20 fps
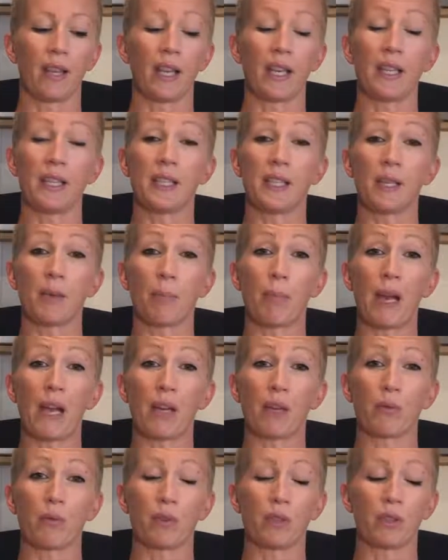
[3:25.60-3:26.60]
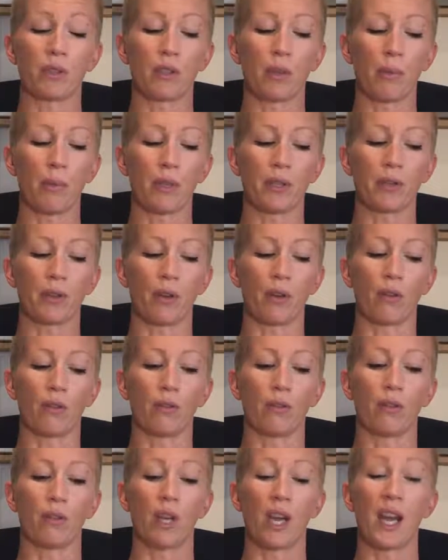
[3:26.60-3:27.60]
Then he did a backward somersault
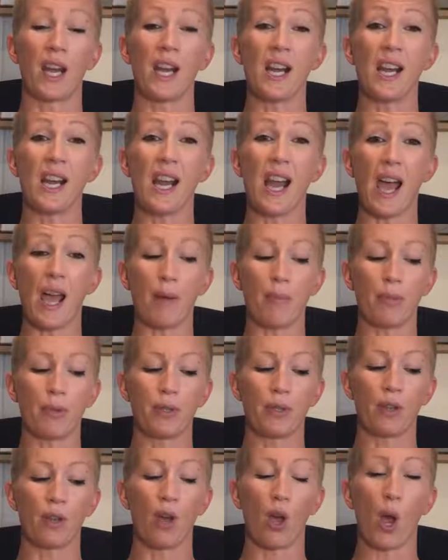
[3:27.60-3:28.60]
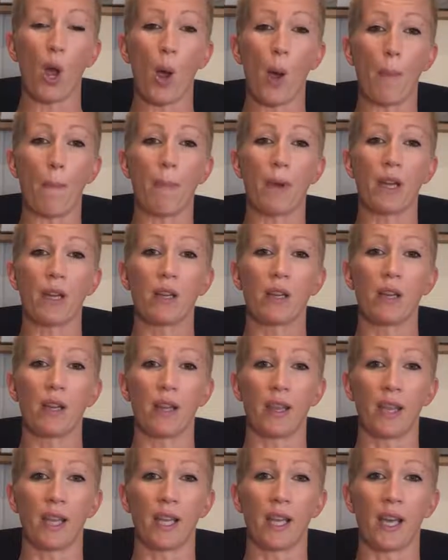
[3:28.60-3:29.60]
and leapt up
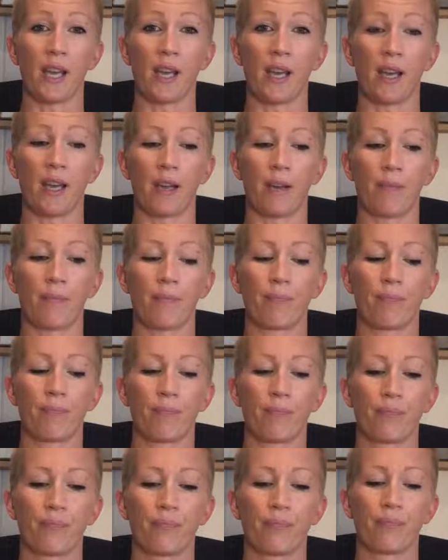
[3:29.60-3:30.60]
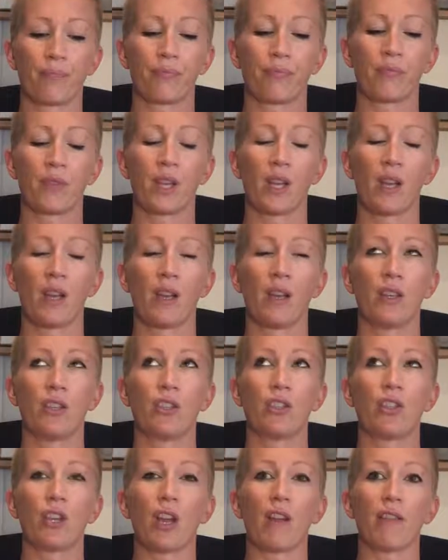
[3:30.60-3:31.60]
in the air.
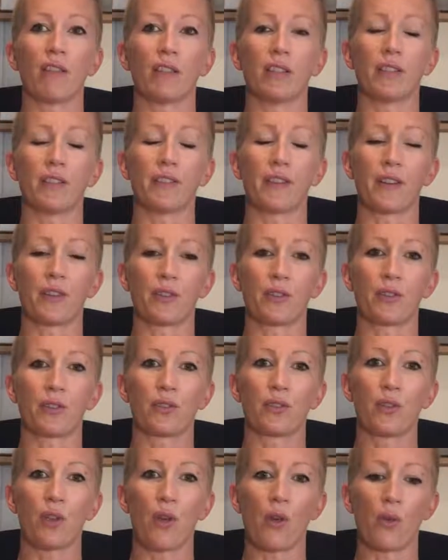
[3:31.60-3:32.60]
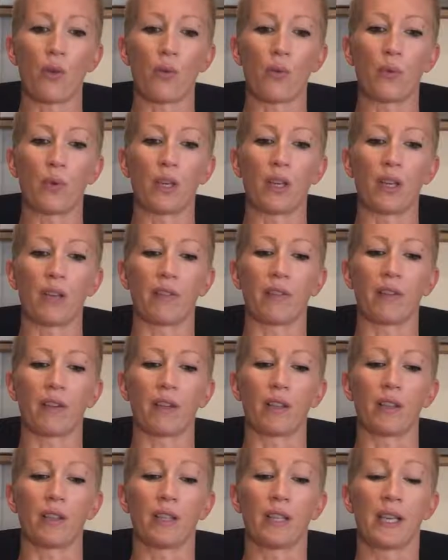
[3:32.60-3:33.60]
Gerald felt so
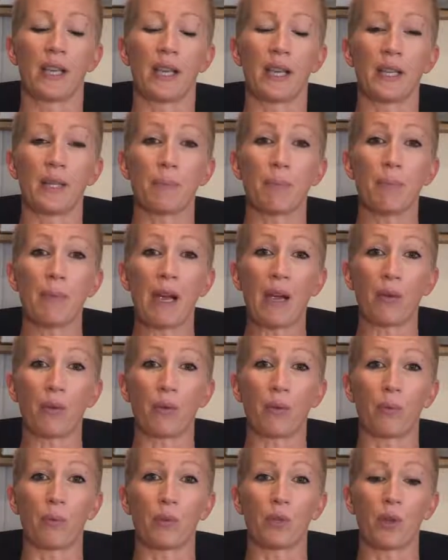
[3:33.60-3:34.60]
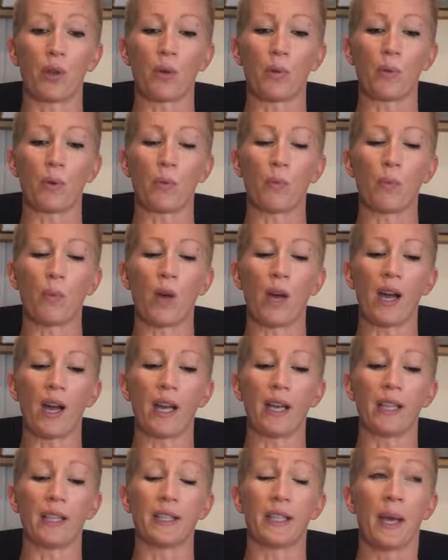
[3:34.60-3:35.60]
wonderful. His mouth was open
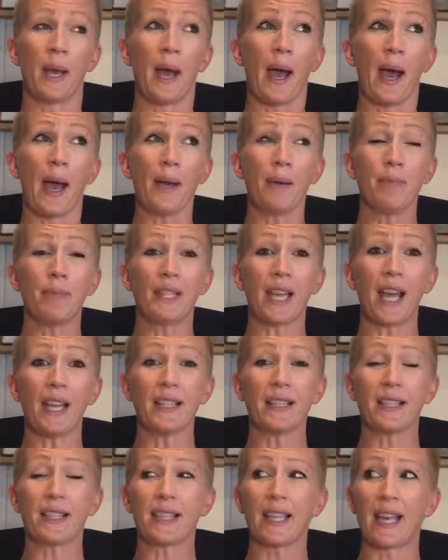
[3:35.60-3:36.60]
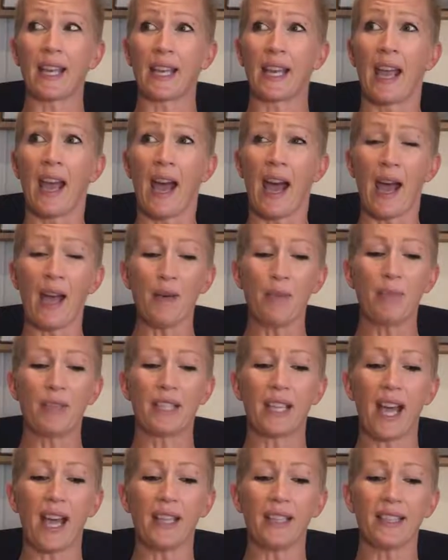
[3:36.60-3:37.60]
wide. "I'm dancing! I'm
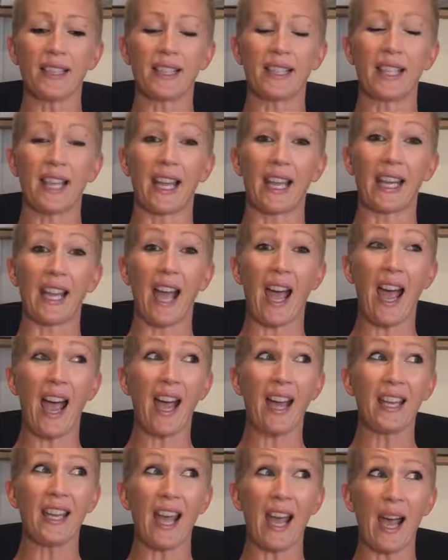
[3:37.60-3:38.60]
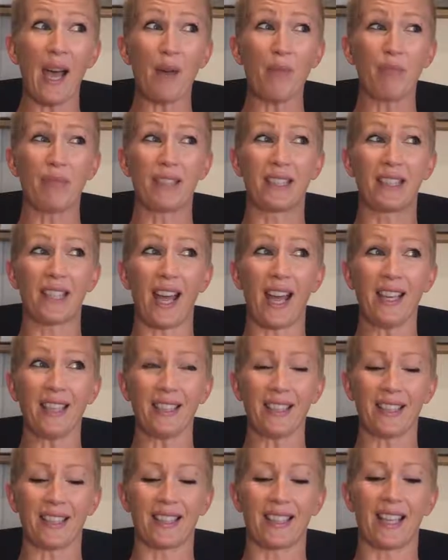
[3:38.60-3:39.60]
dancing! I am
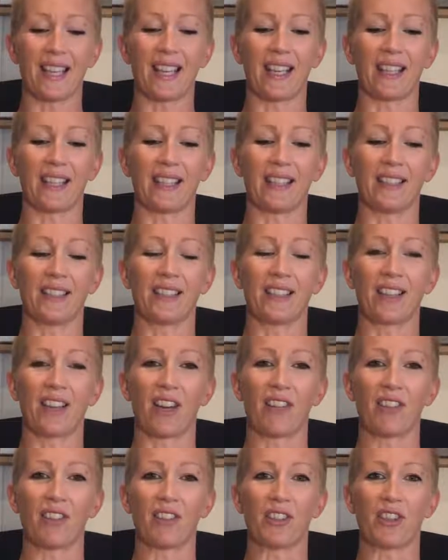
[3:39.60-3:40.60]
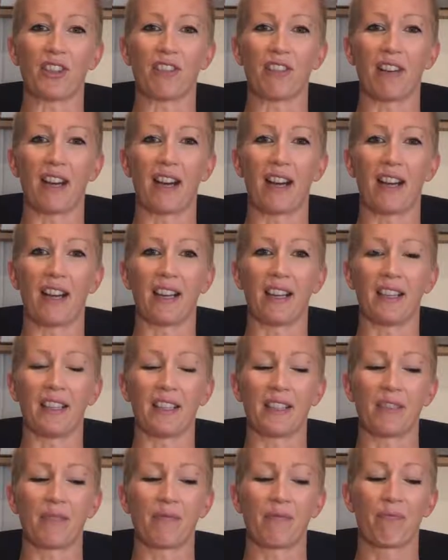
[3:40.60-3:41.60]
dancing!" Gerald cried.
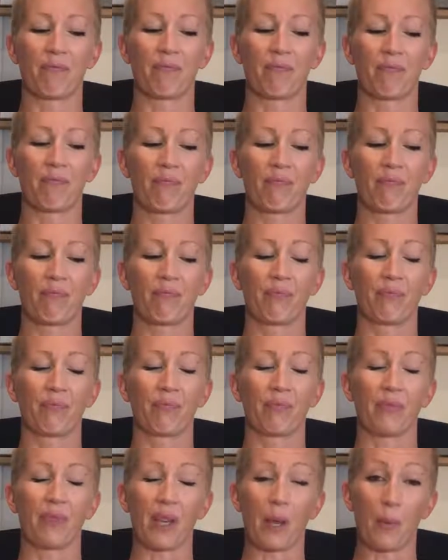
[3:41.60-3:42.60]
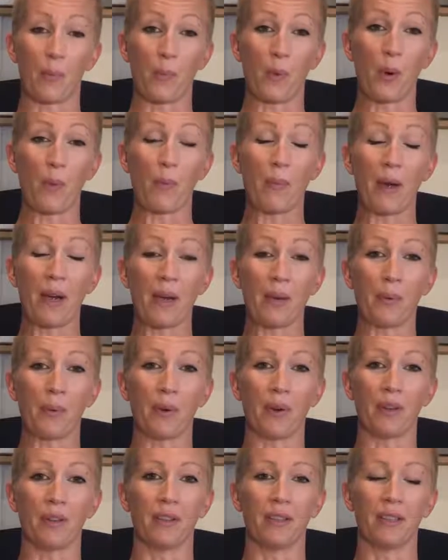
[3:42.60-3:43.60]
Then one by
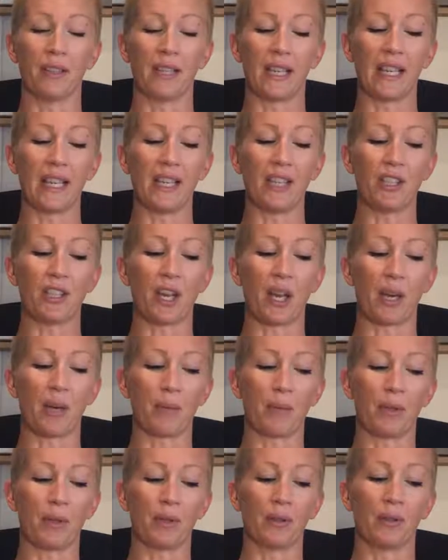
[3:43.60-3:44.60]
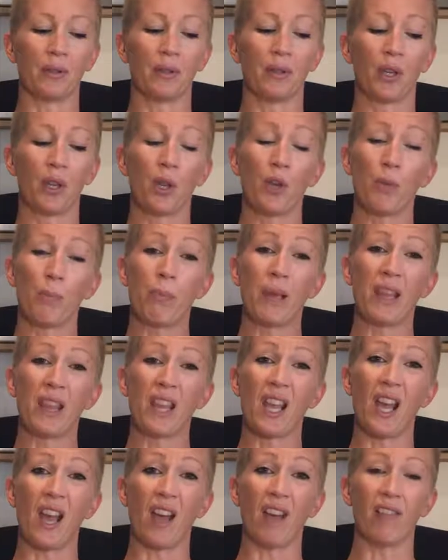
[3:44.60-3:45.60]
one, each animal who'd been
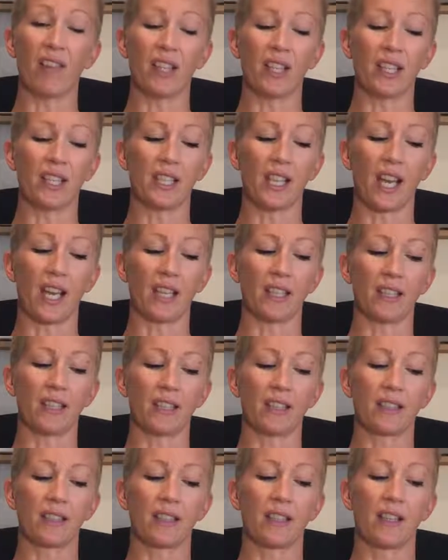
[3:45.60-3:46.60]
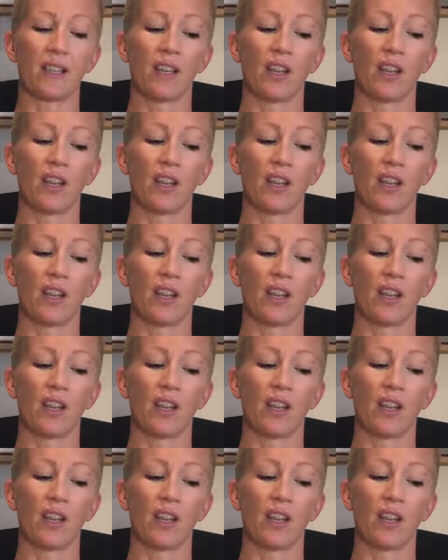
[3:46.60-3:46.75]
there at the dance